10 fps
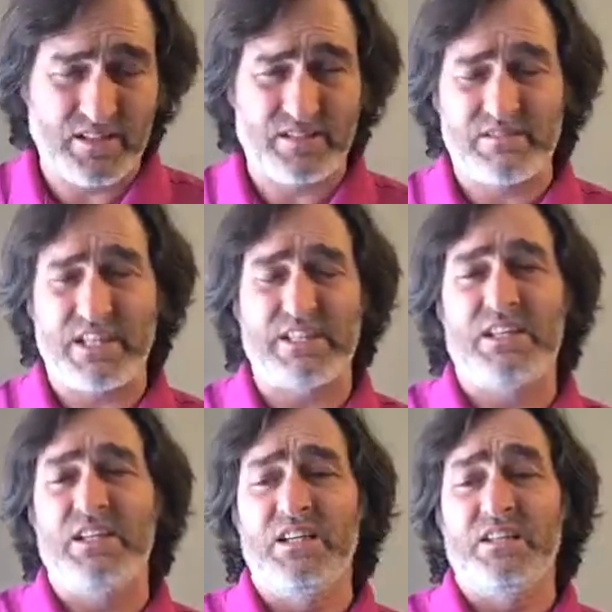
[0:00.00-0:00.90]
right?
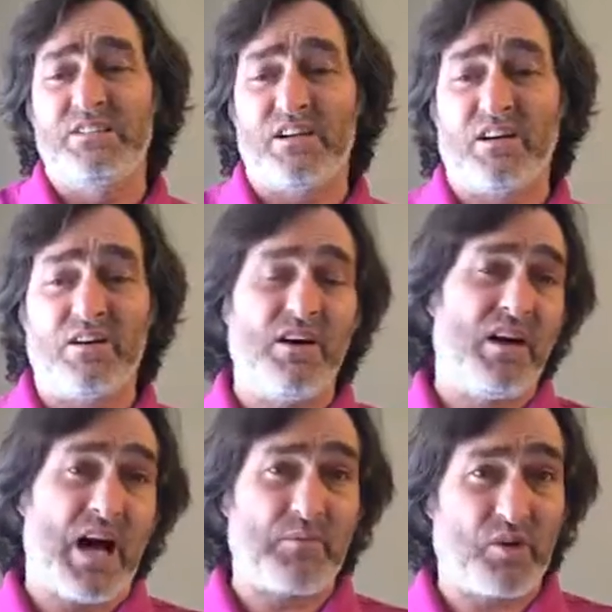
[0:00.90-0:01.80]
So
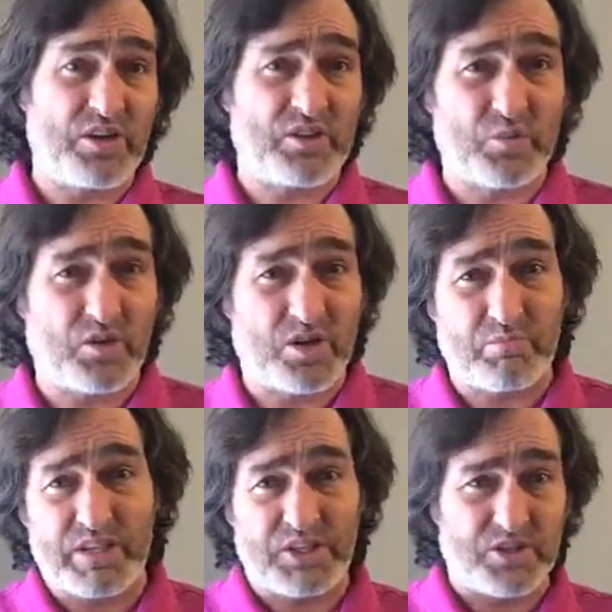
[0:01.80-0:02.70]
I'm going to work,
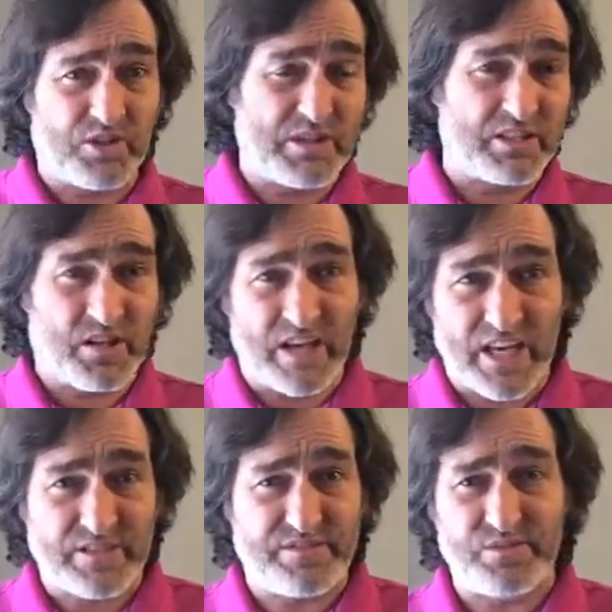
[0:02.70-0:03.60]
make sure my dog
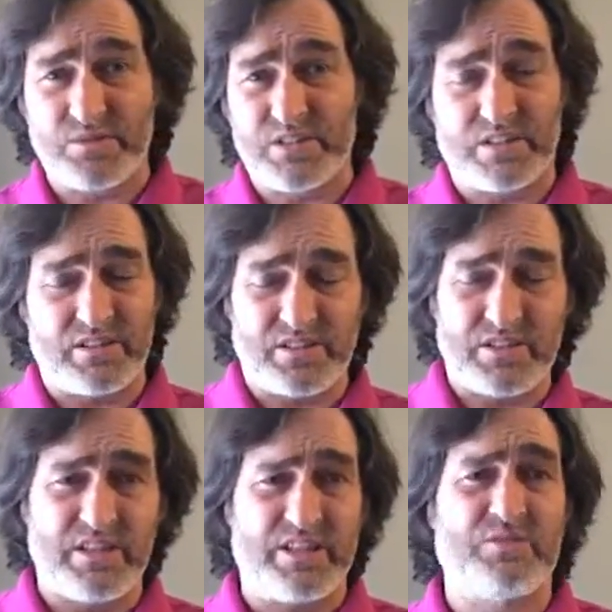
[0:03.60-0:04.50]
has food and he
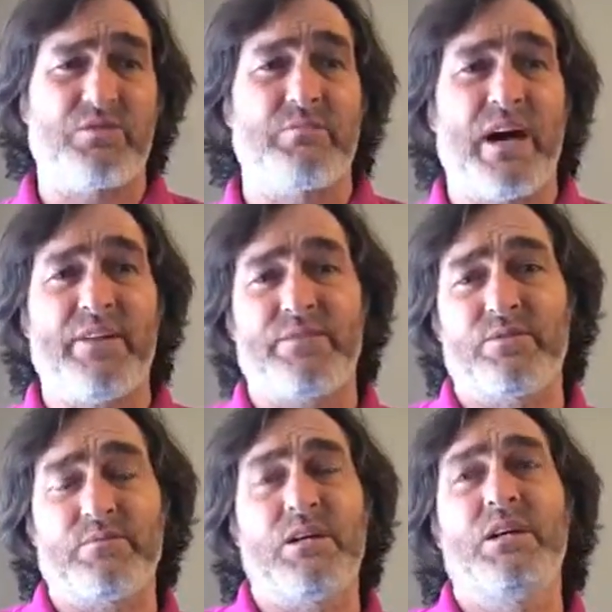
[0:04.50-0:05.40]
gets to the
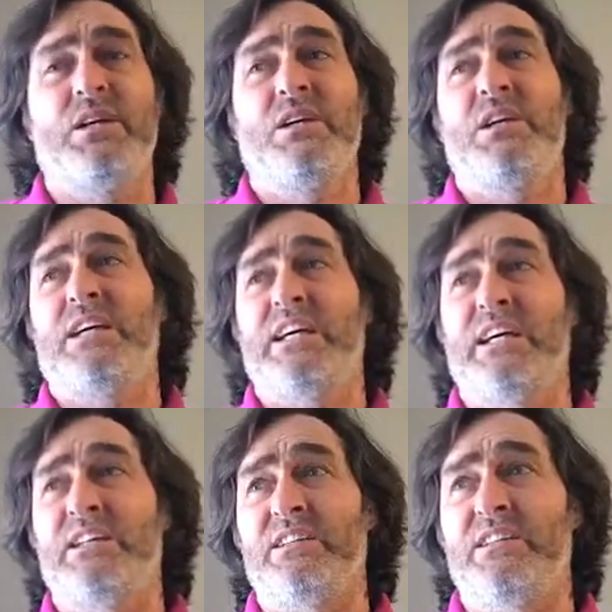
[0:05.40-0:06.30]
bathroom.
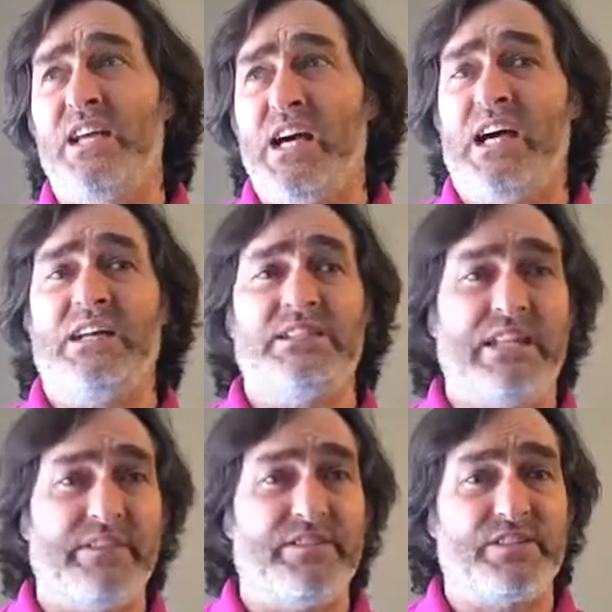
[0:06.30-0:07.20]
And yeah,
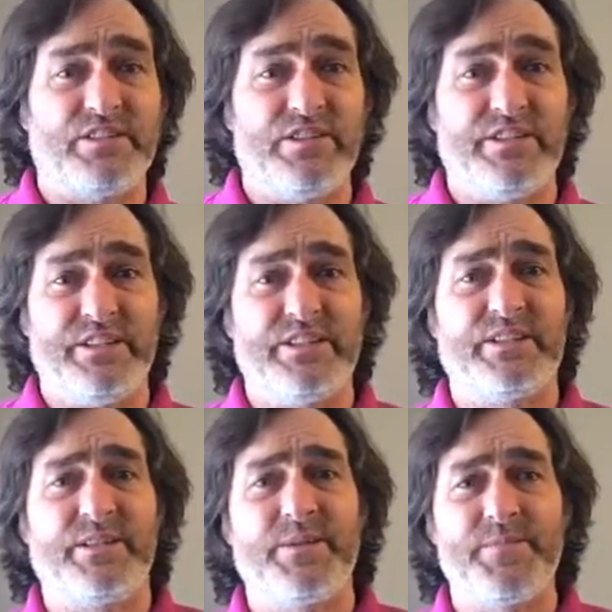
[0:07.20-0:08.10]
life is good.
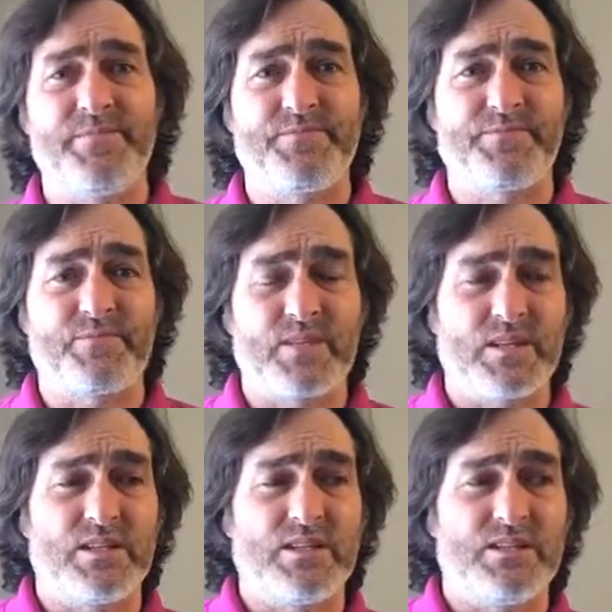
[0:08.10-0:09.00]

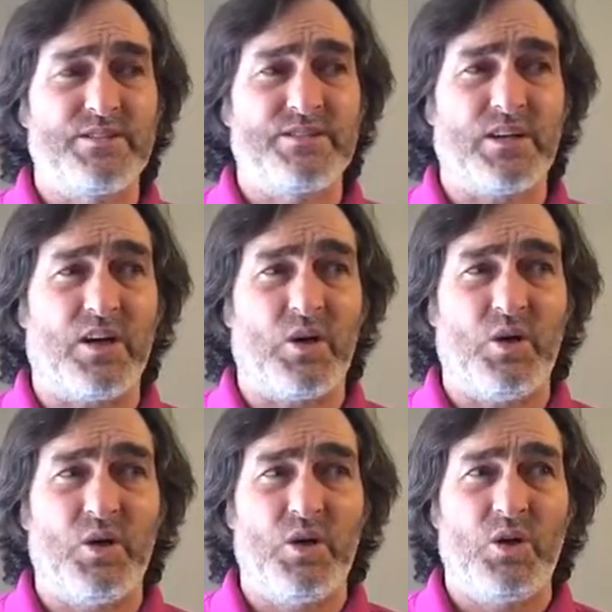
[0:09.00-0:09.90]
So,
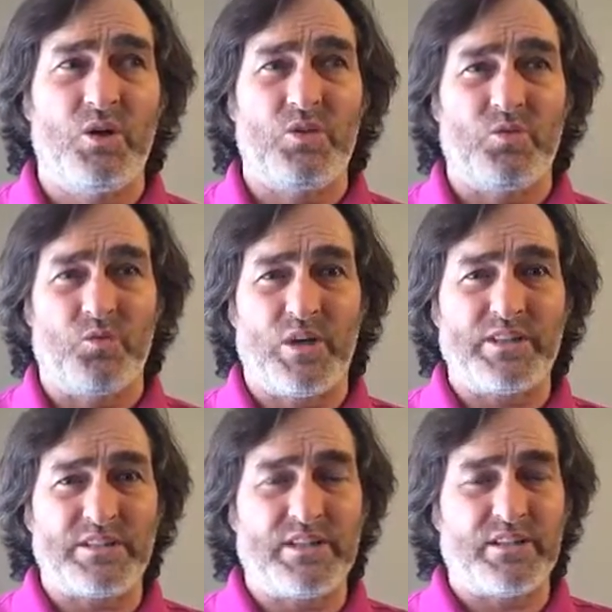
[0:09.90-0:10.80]
what
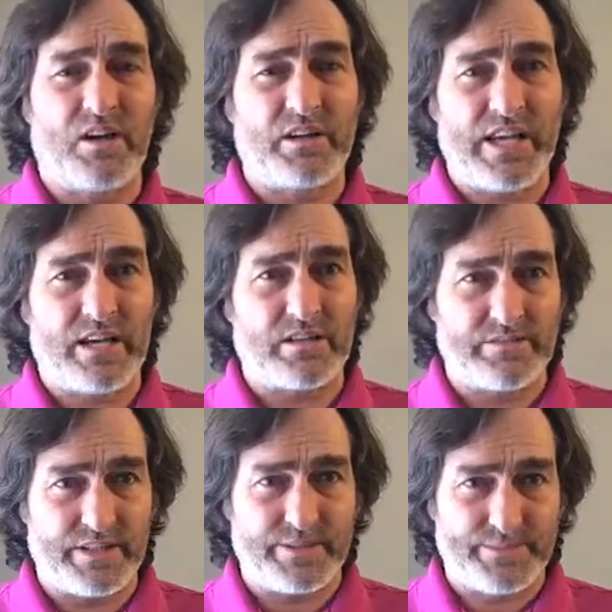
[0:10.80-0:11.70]
does the dog get out of it?